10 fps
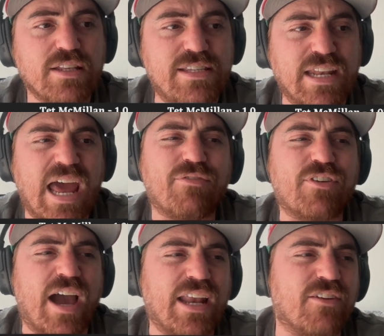Did
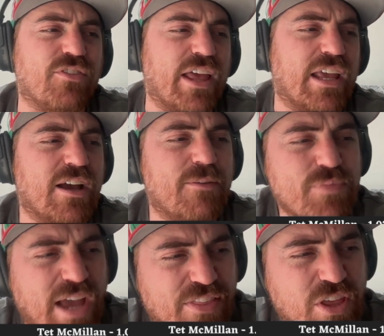have kind of like,
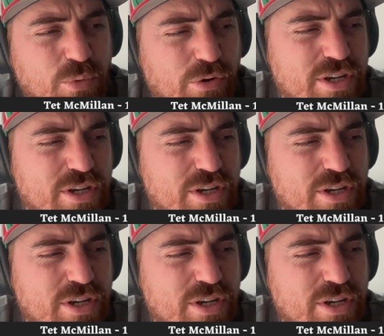I think we were